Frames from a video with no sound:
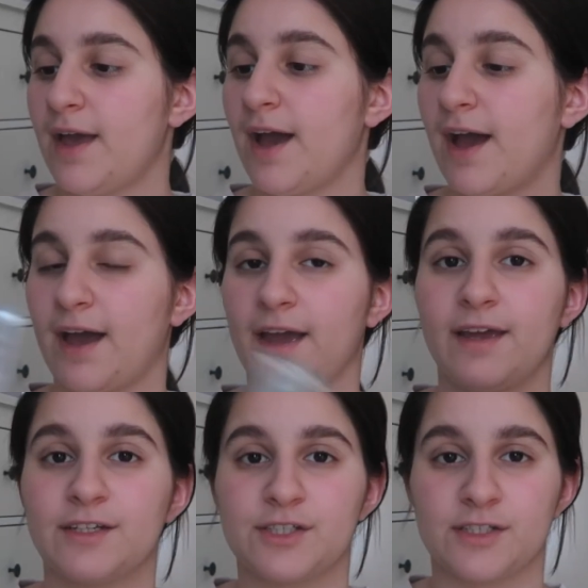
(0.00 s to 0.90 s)

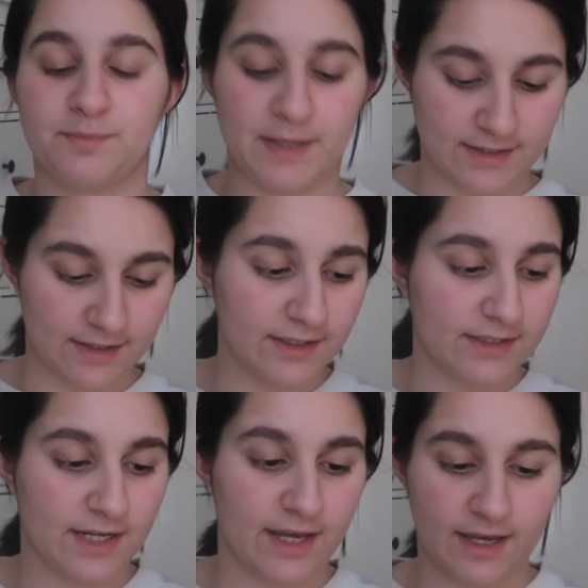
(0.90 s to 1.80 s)
I just basically
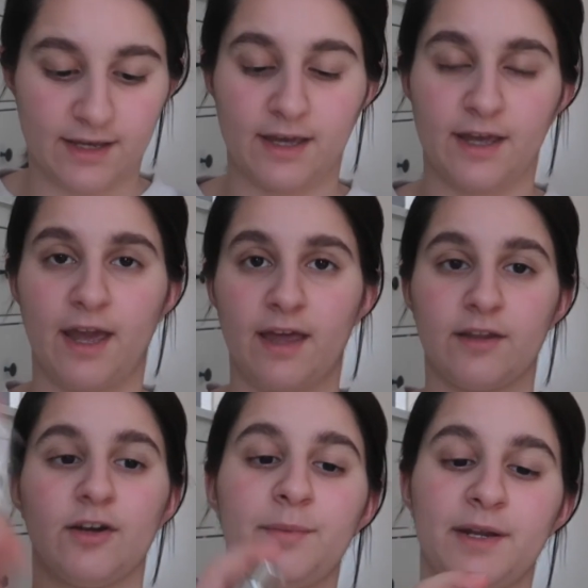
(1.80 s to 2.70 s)
take a
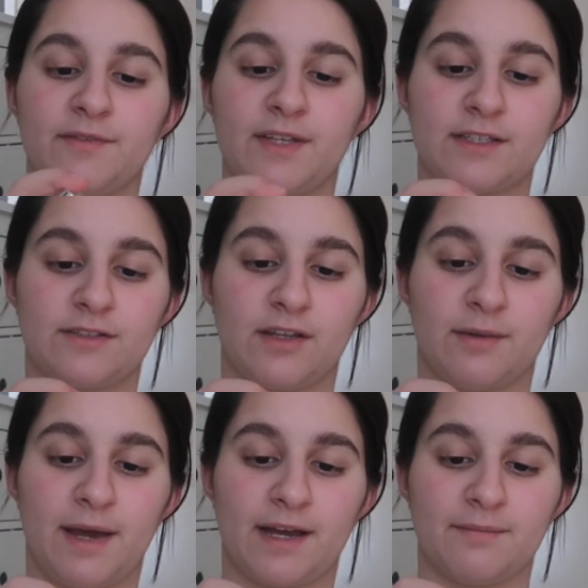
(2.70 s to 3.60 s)
little bit of this on
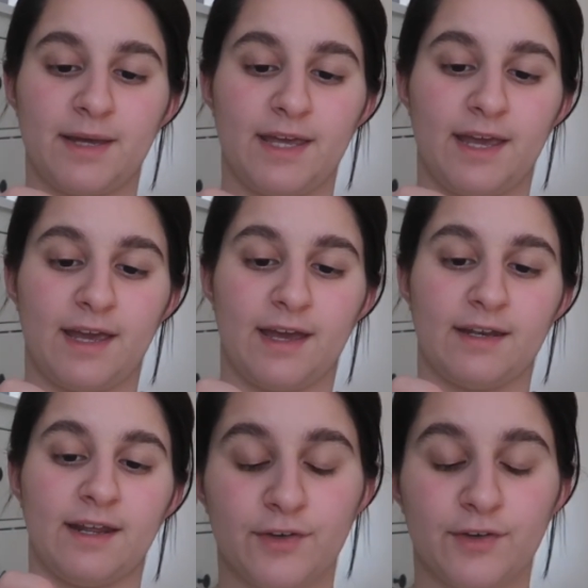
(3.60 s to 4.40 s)
the back of my hand.